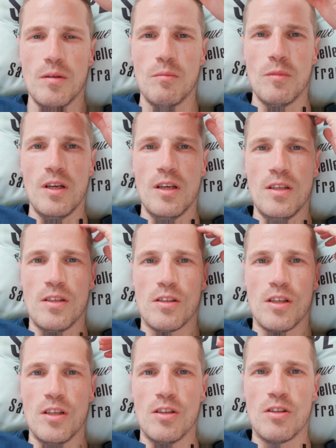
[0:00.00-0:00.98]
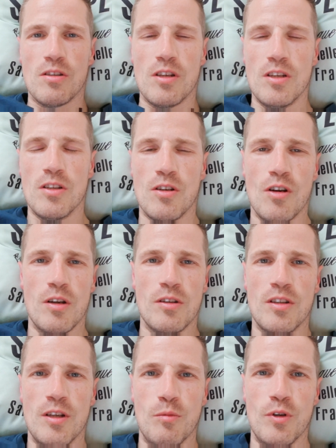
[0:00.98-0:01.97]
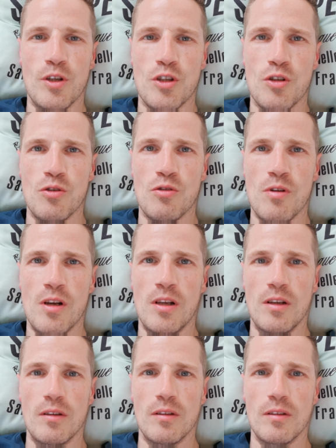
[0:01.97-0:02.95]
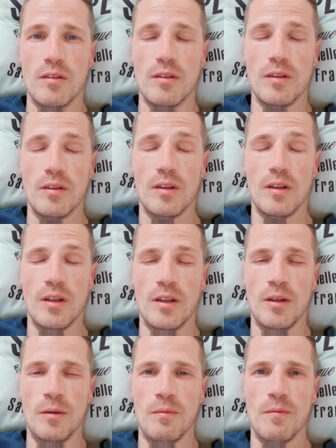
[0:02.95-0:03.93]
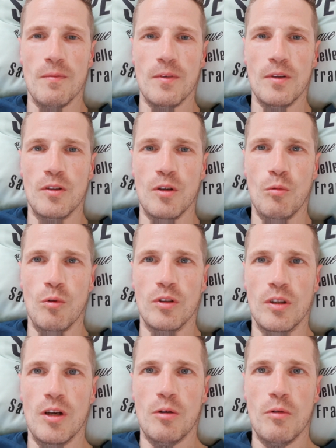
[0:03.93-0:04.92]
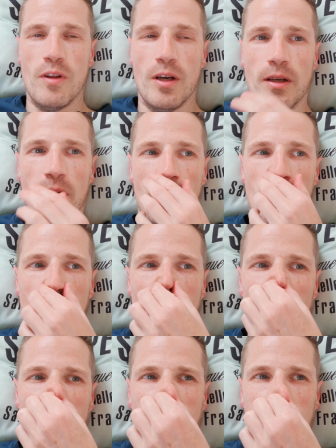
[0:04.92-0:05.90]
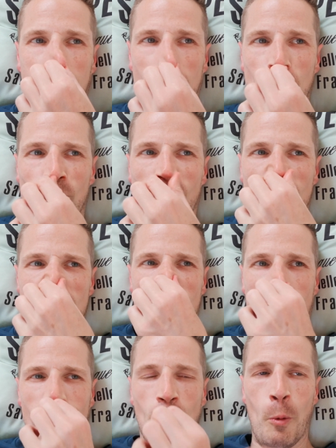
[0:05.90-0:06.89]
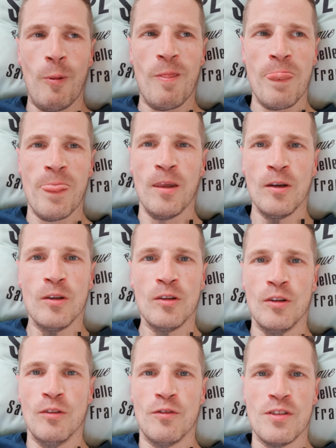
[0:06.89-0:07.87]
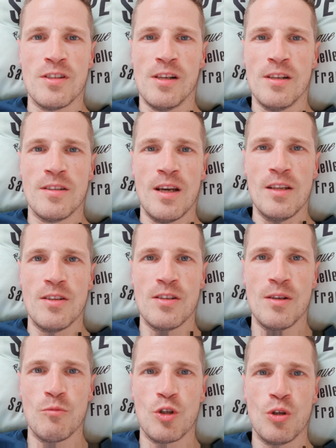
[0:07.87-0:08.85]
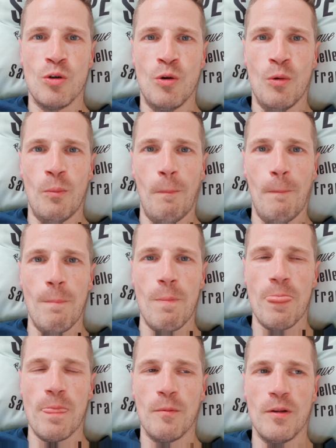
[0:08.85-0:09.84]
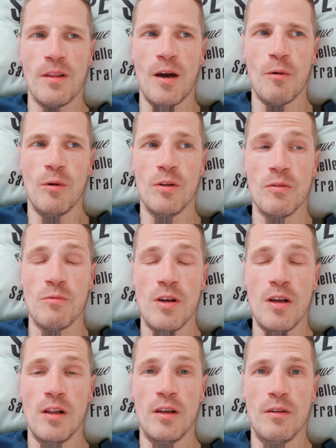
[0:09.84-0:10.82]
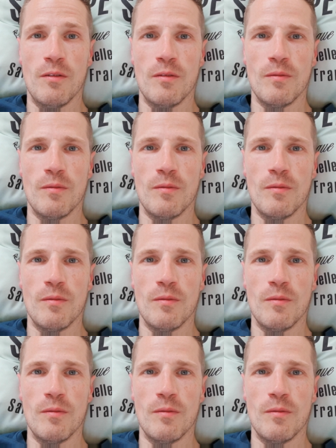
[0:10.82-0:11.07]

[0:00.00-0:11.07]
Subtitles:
but he's got deep issues really. You don't want to go with that guy. There are lots of good facilitators, I'm sure. Well, that one really.